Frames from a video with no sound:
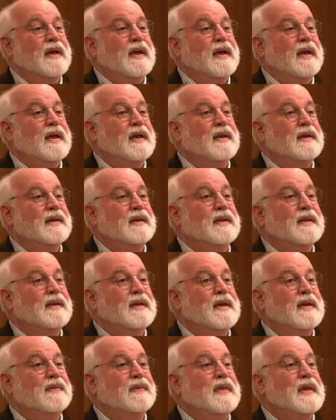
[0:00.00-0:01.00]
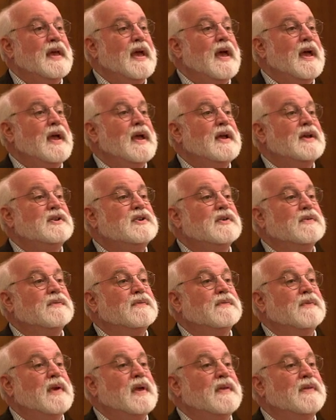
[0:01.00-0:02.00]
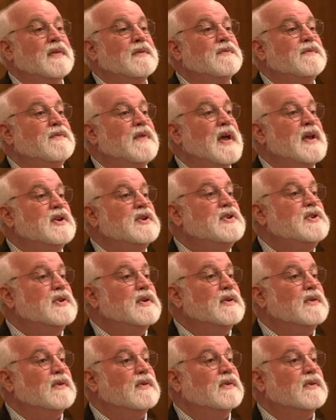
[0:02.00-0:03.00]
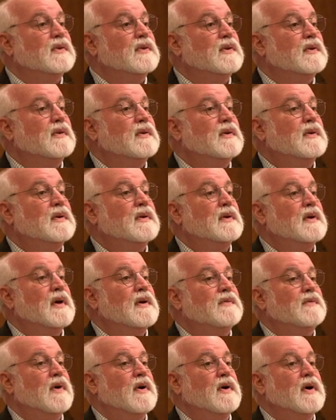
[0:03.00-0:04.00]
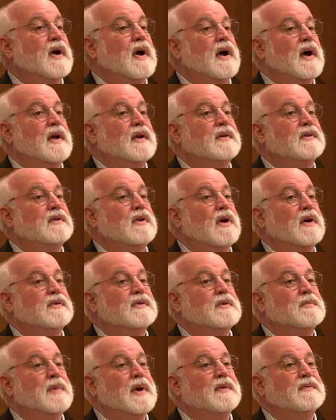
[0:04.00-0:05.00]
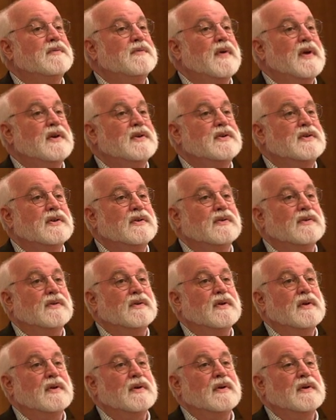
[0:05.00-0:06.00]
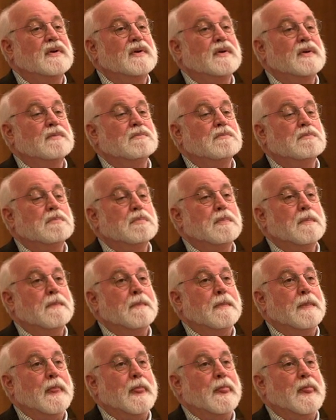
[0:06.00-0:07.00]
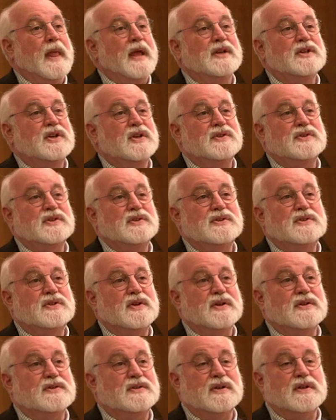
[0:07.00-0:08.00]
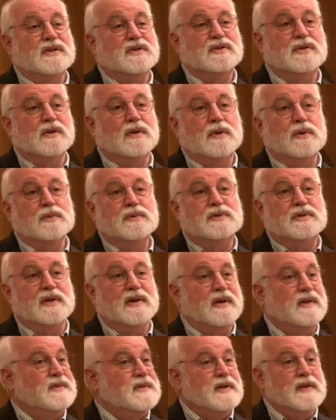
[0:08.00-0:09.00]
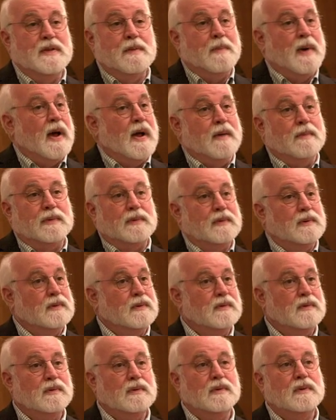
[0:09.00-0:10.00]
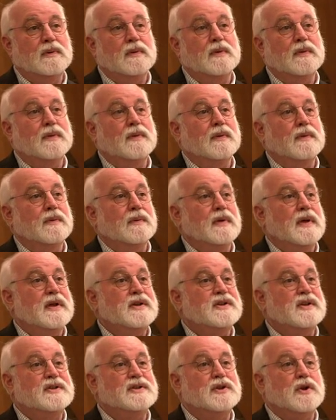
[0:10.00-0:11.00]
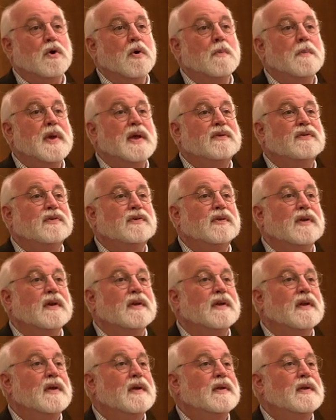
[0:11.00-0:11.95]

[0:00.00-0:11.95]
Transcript: and the age of and the vengeance of our God. It talks about vengeance. And Jesus just excludes it. It's in the Bible. He just omits it.